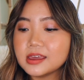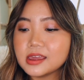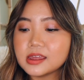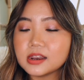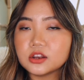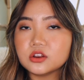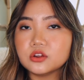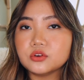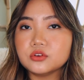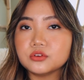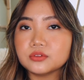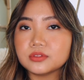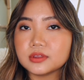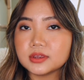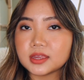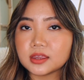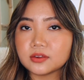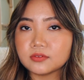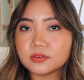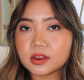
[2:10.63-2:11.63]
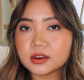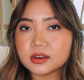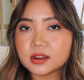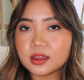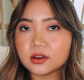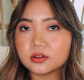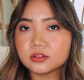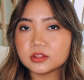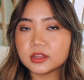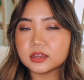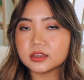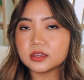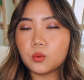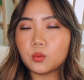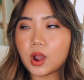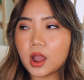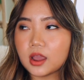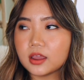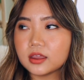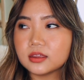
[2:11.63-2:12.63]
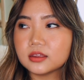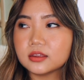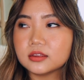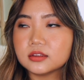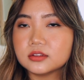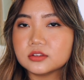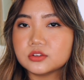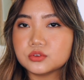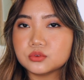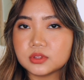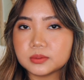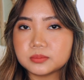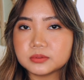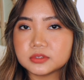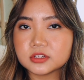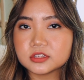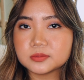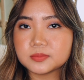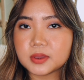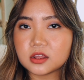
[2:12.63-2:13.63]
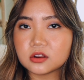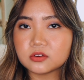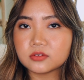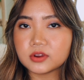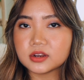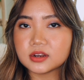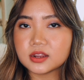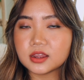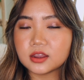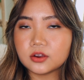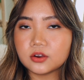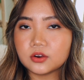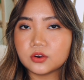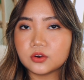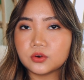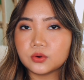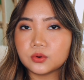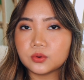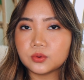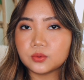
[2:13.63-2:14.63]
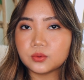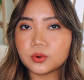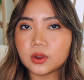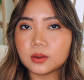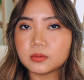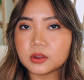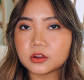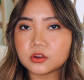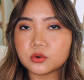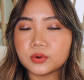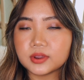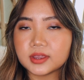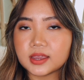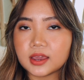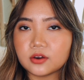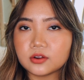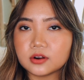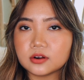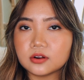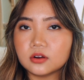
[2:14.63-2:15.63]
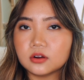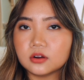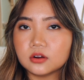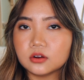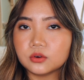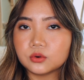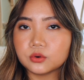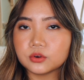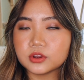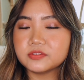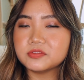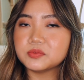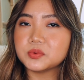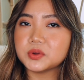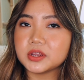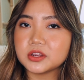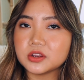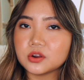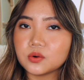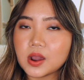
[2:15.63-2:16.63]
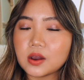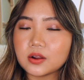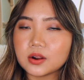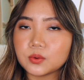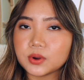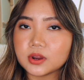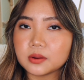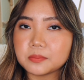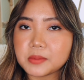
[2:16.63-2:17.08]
And I know you're thinking right now, like, why do lipsticks matter right now? I'm not going out at all, or even when I go out I wear a